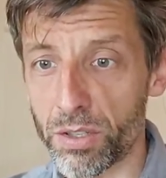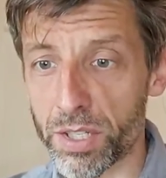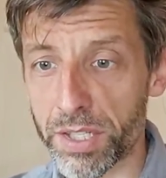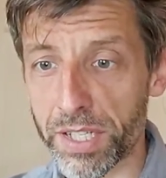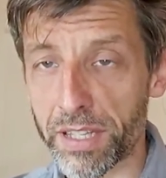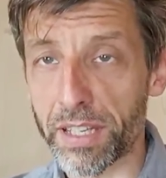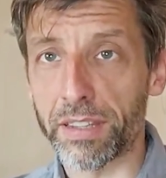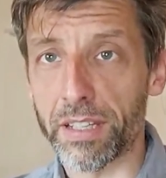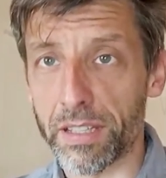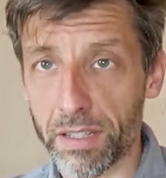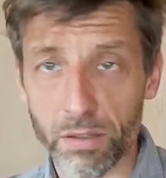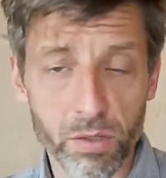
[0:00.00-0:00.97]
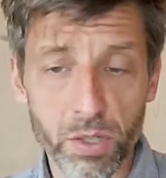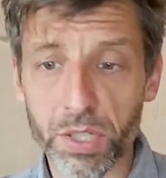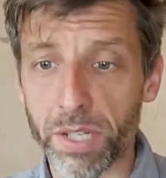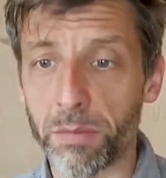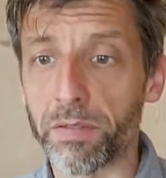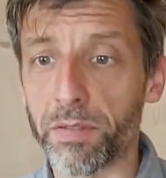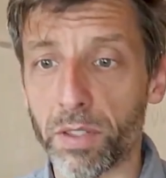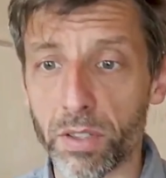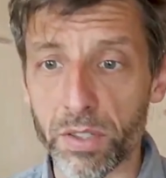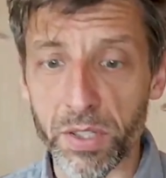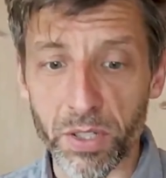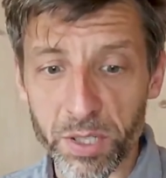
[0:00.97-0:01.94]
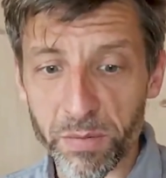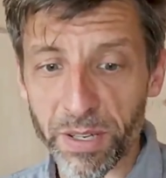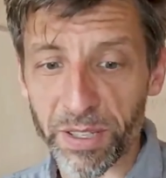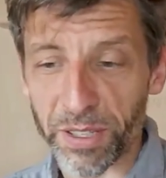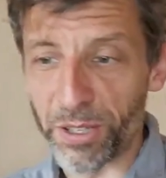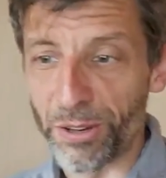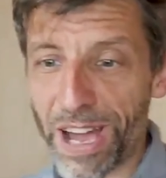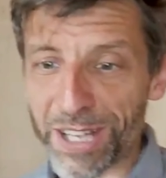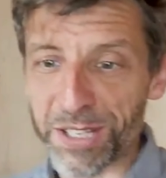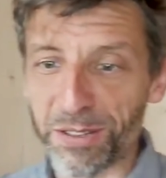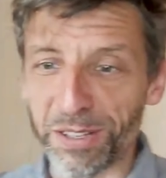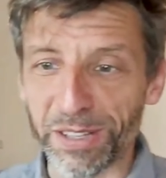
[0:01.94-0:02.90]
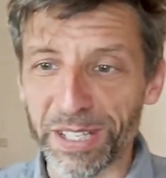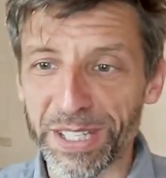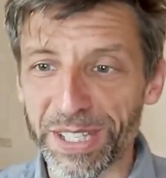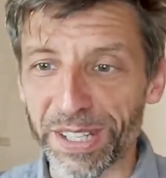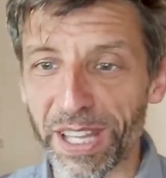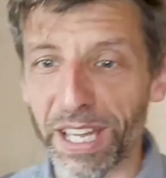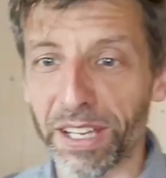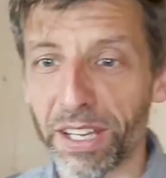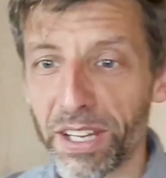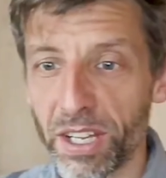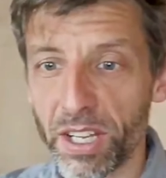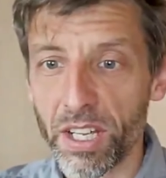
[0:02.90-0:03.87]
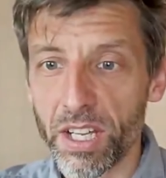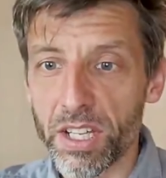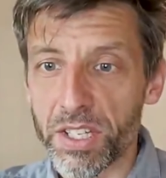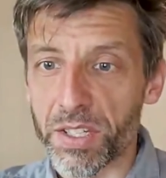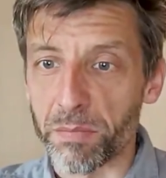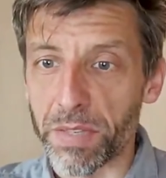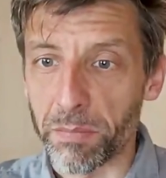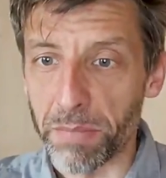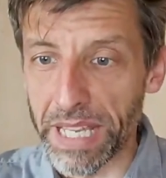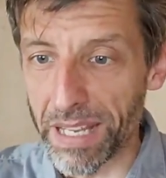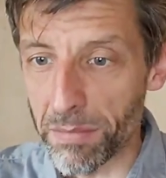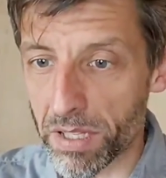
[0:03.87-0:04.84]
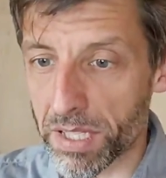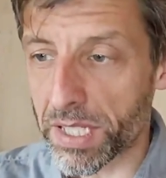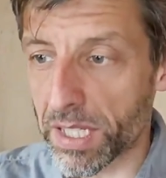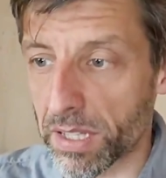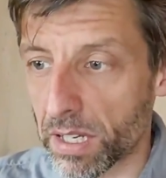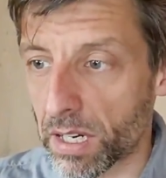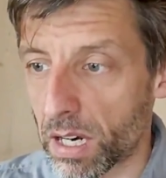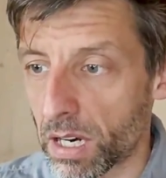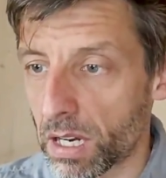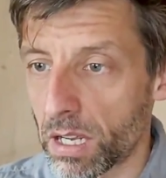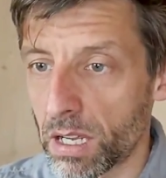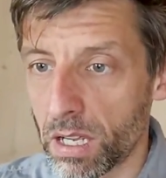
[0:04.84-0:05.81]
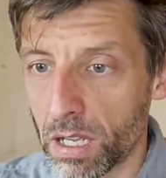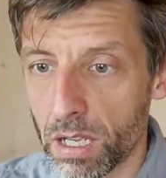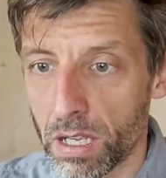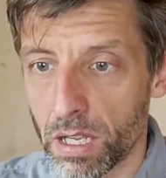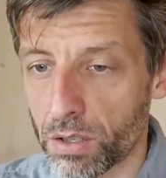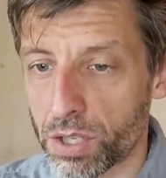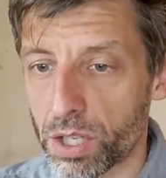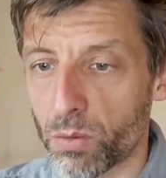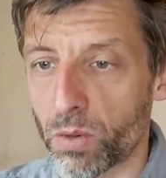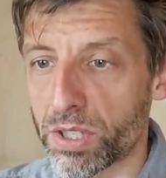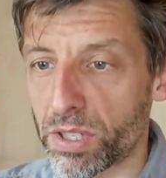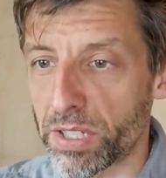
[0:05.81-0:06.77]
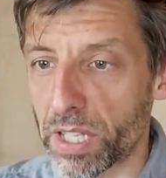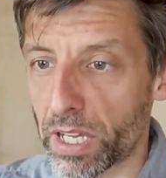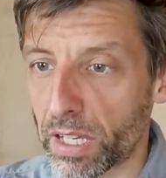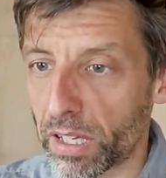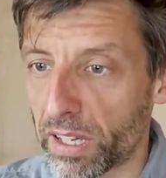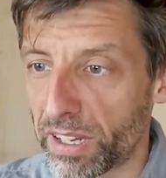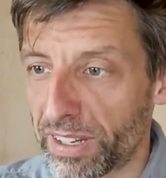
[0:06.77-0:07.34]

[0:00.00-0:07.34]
just said that those are some of the concerns, but you actually listed like some big behemoths in there. Eugene, what's your take?